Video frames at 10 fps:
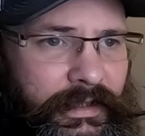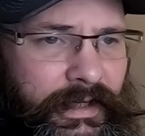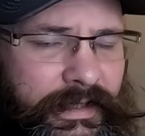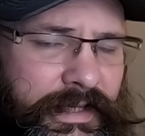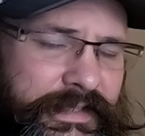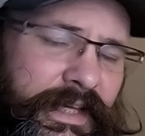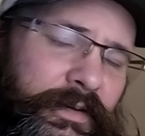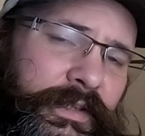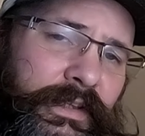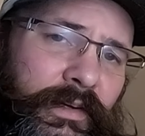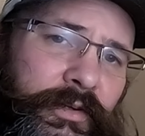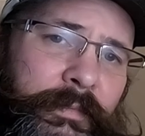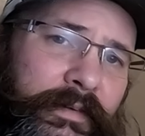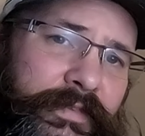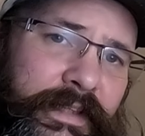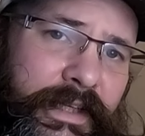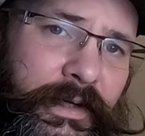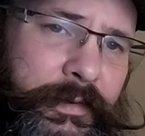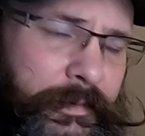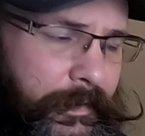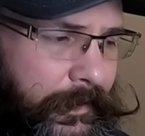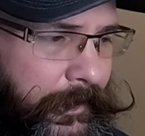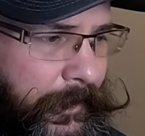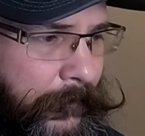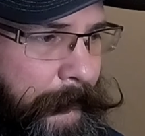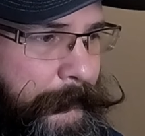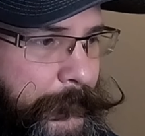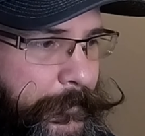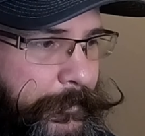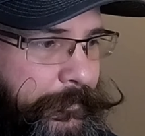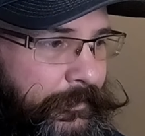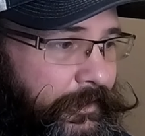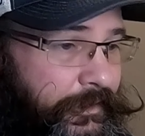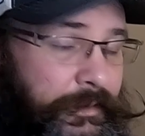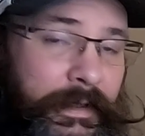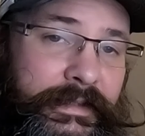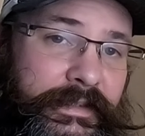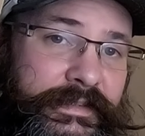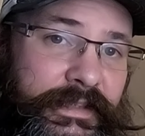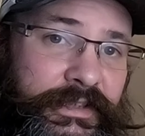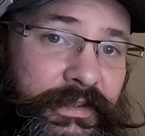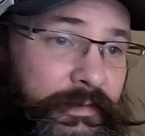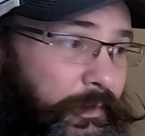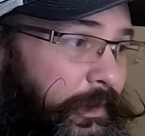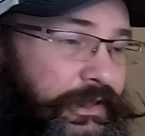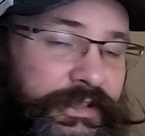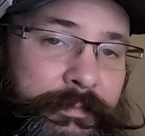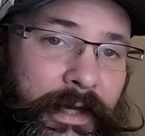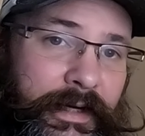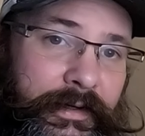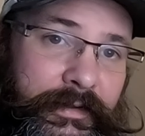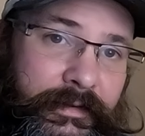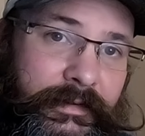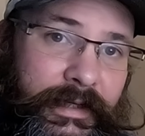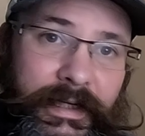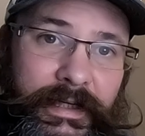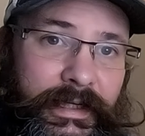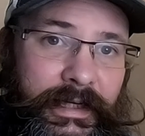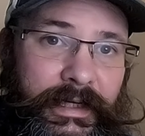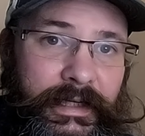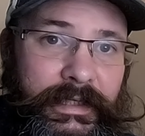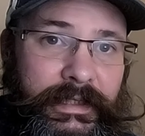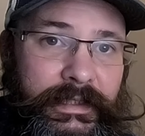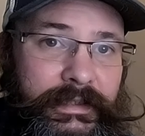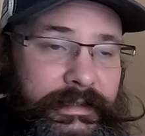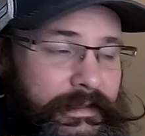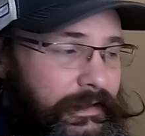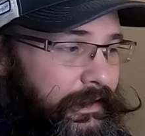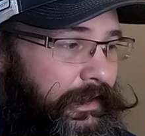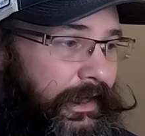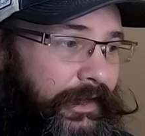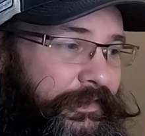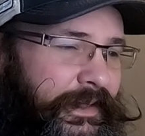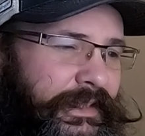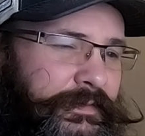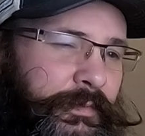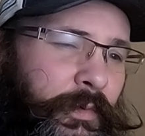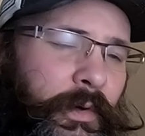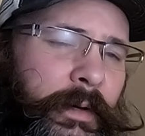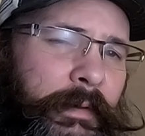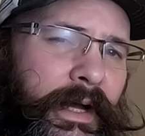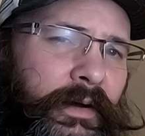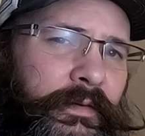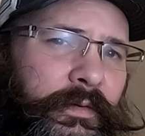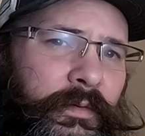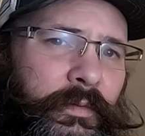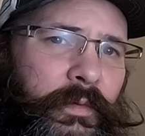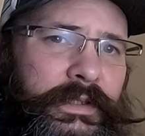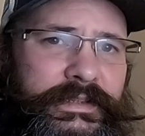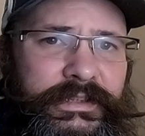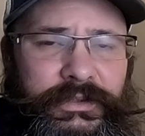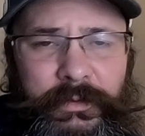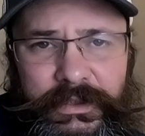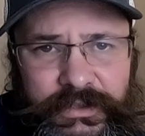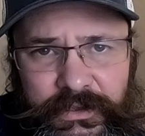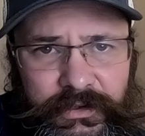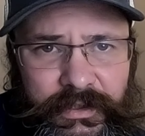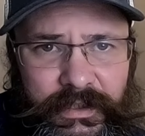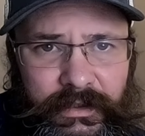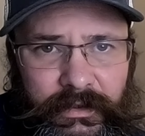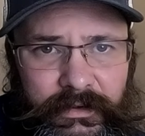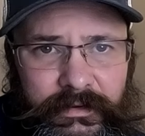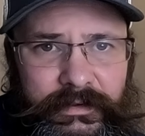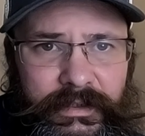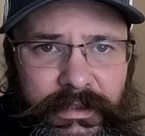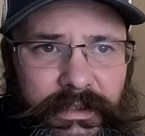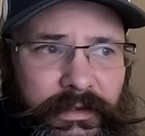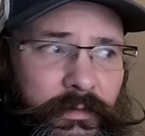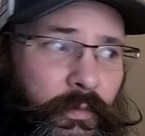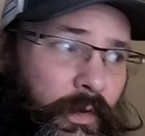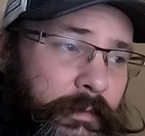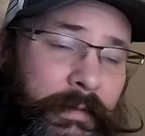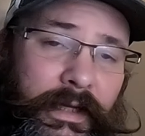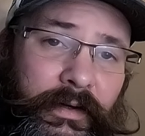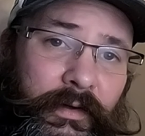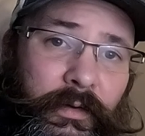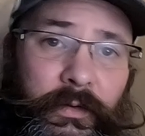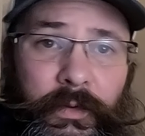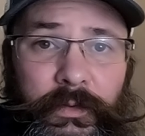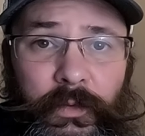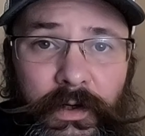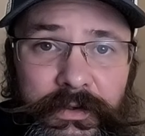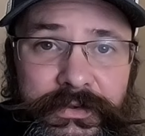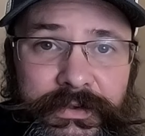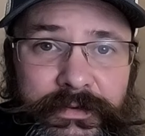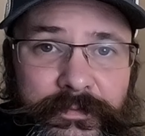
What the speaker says: I guess that'll conclude my video. And you make the decision, which is better. I think it's more about what situation you're in than one better or one worse.